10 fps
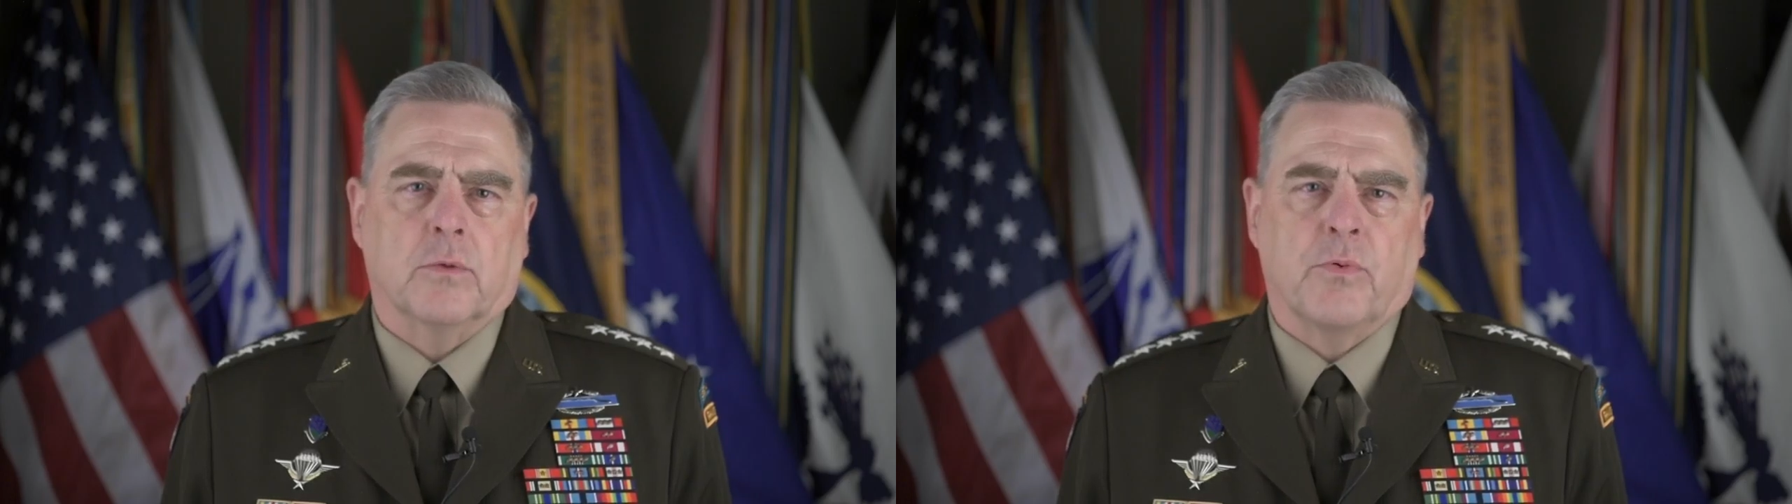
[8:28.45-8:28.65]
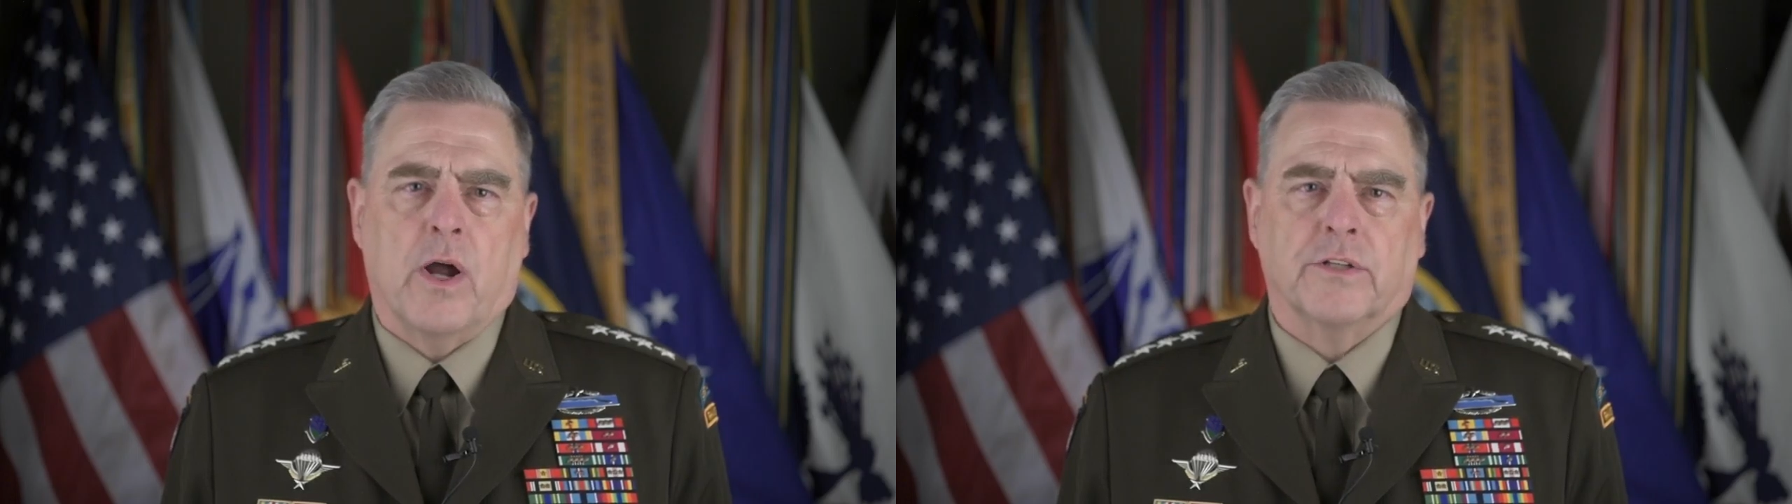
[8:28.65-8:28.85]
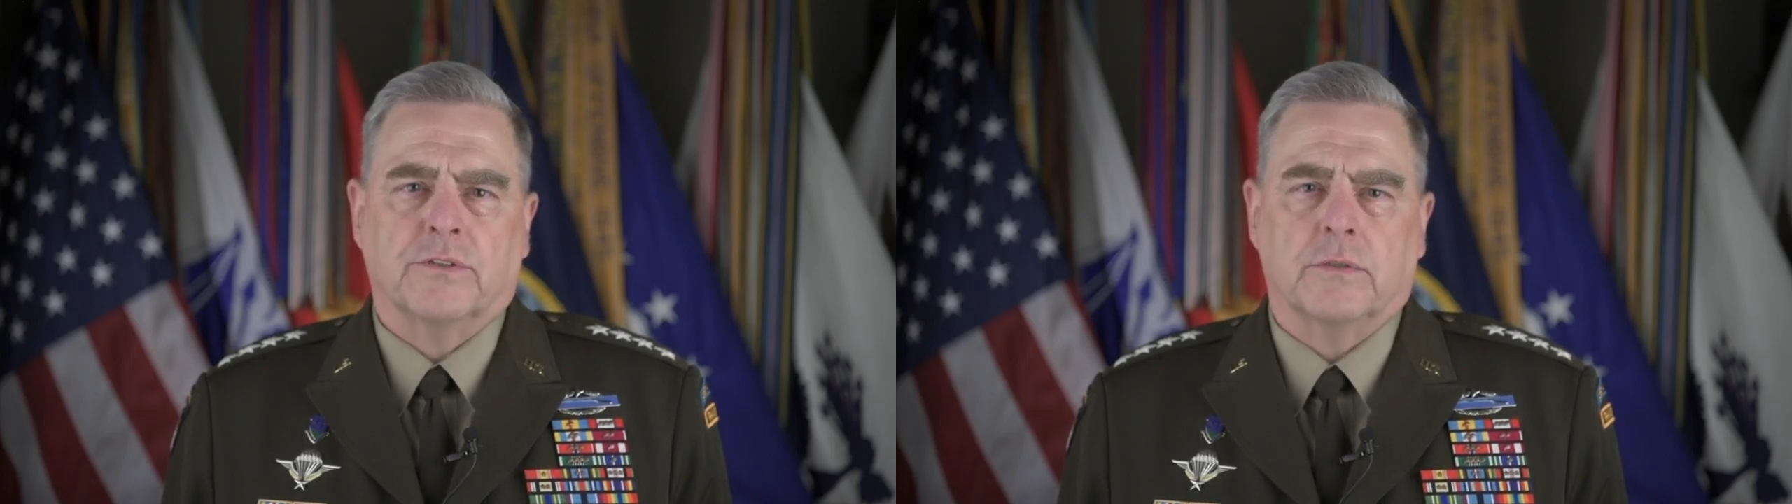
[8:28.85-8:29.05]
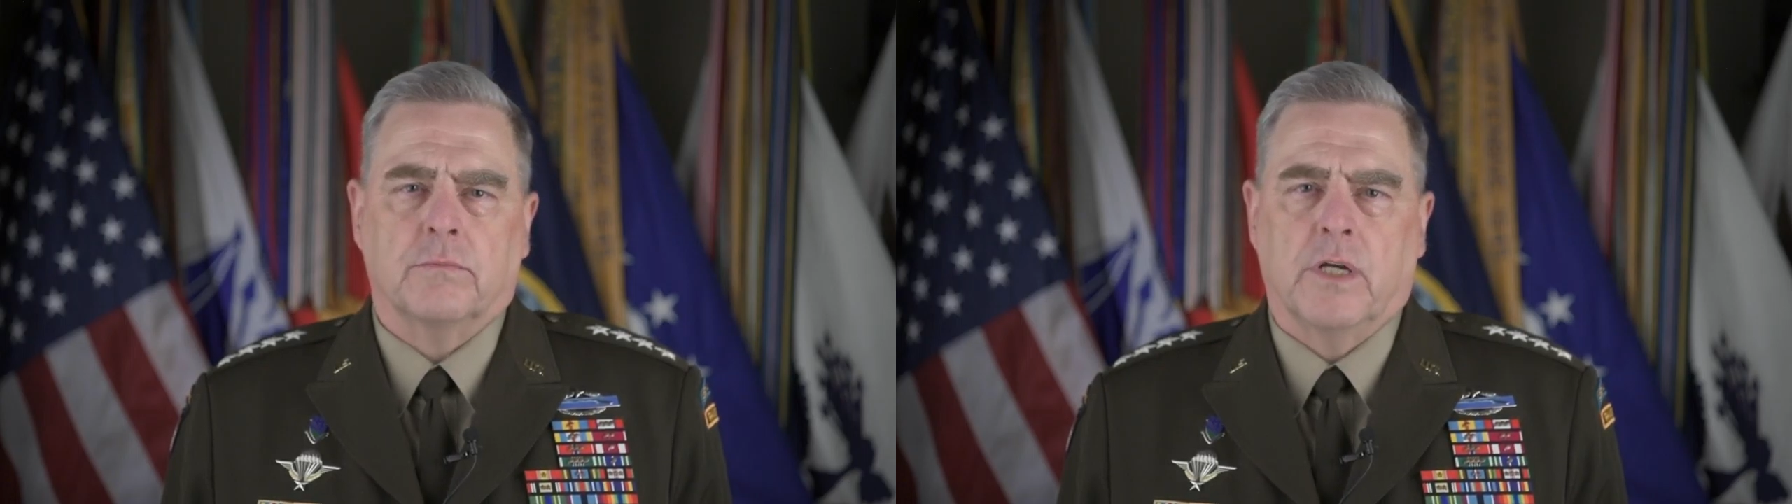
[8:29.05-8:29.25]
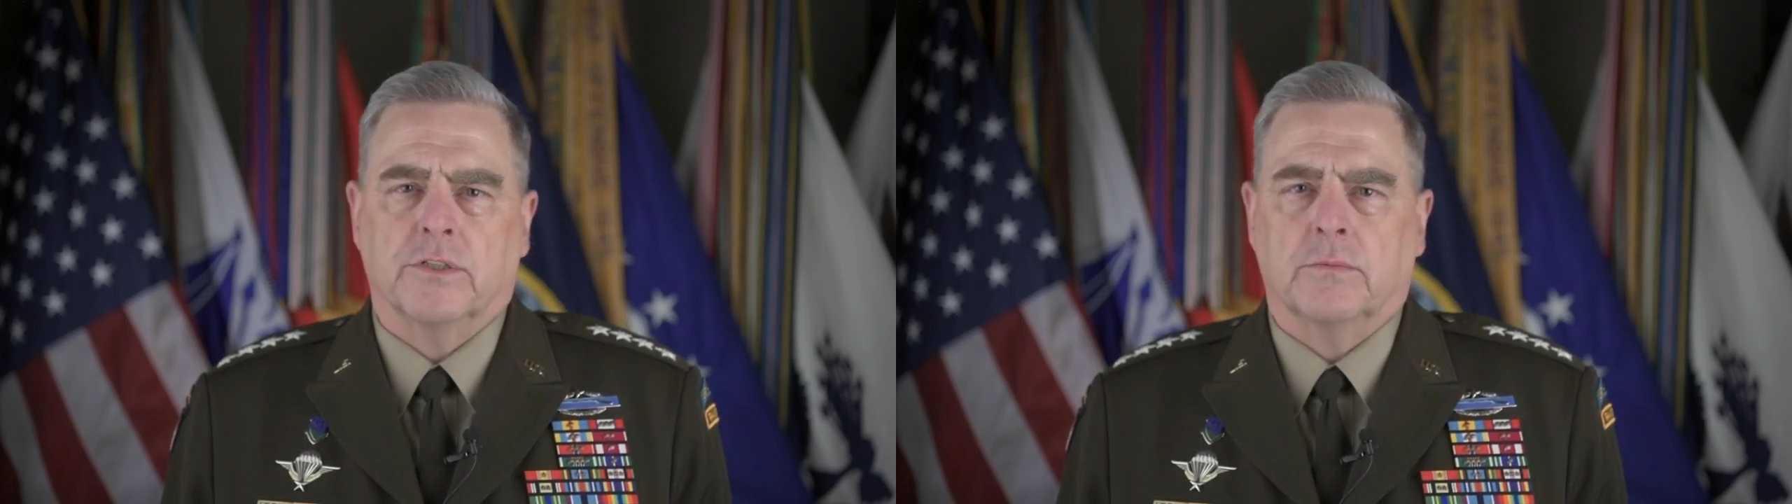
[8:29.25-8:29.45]
or Protestant,
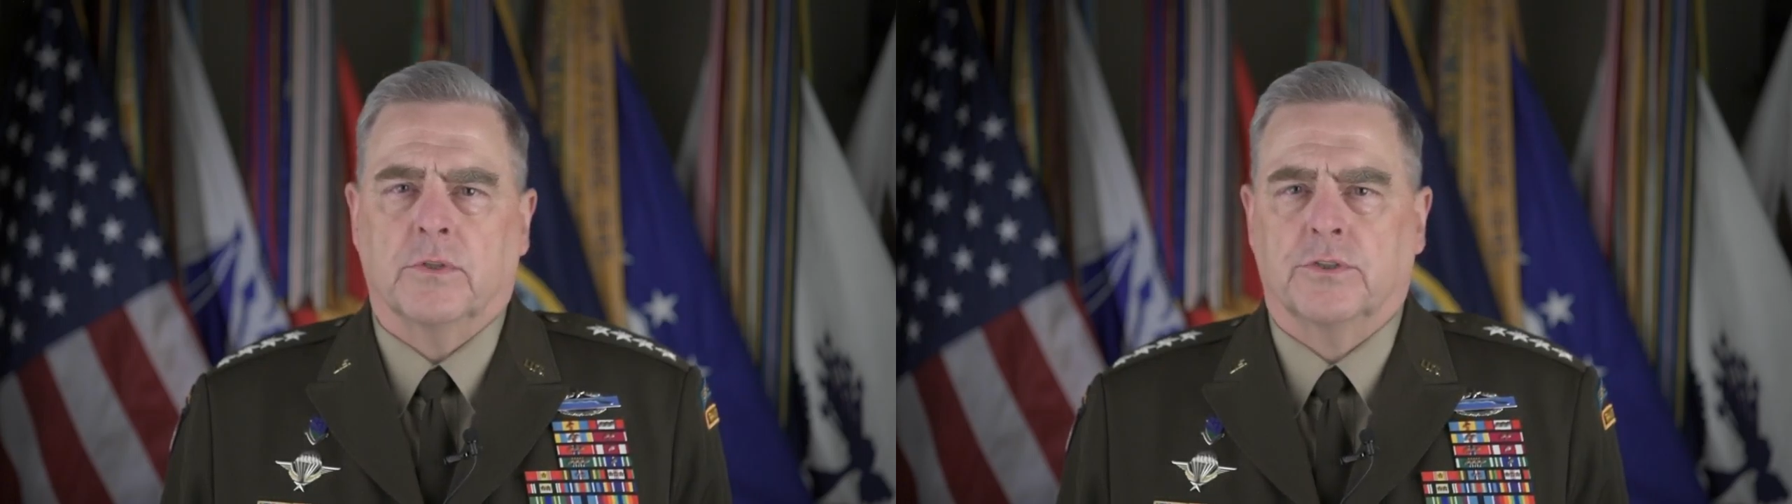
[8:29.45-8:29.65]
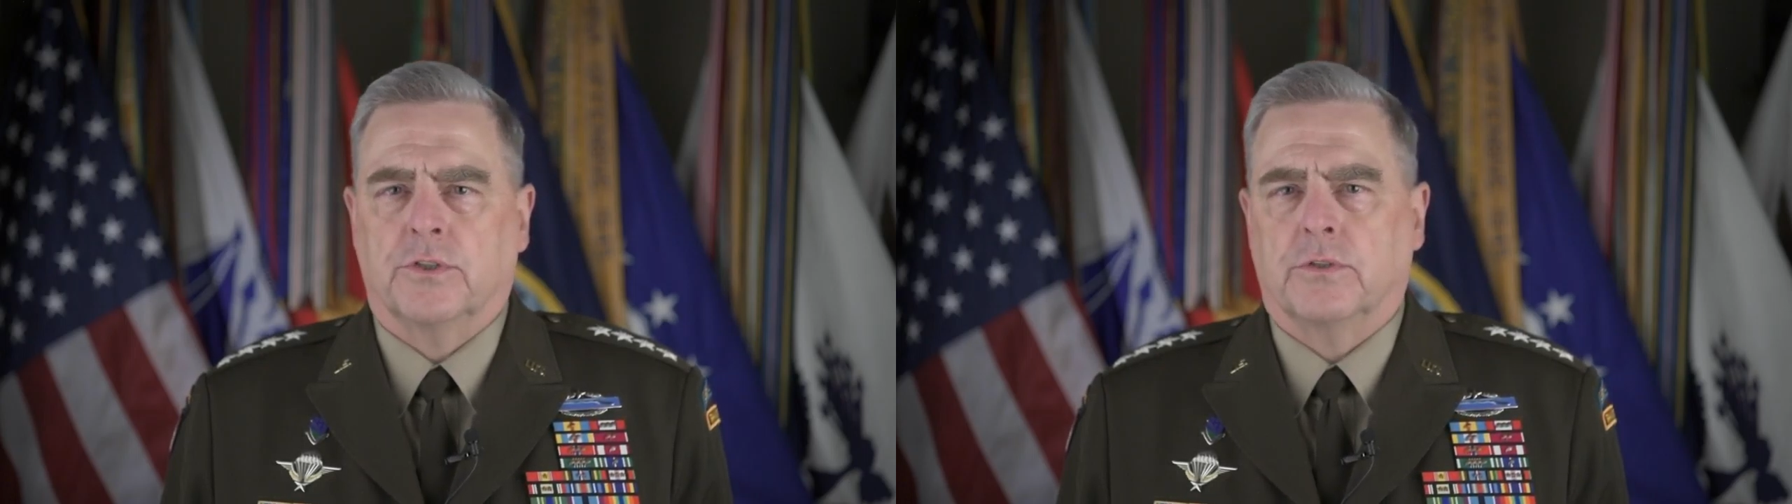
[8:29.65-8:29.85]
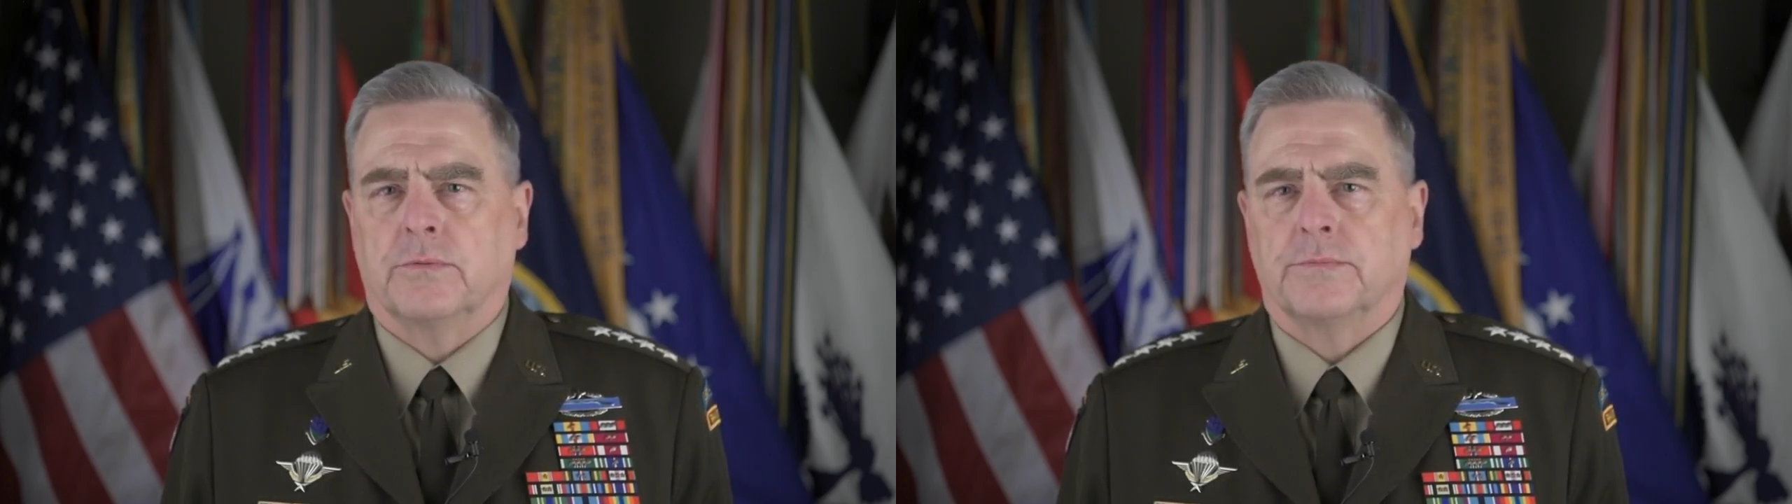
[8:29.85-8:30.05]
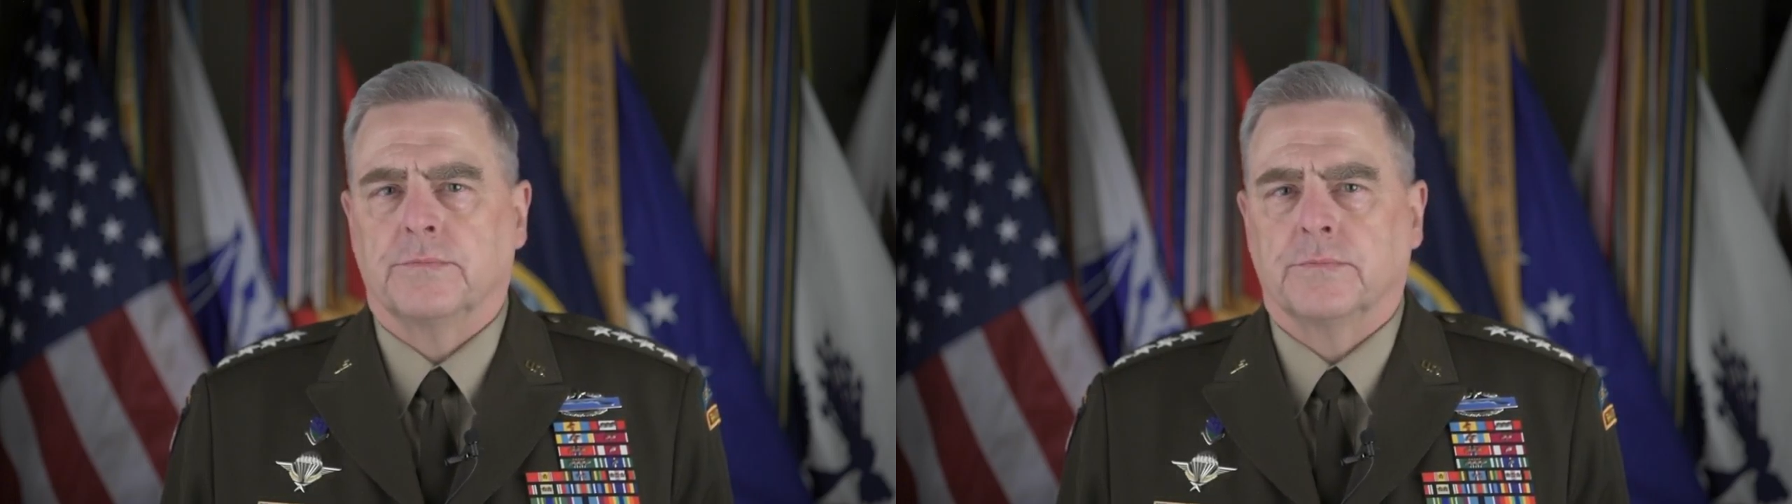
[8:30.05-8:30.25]
Muslim or Jew,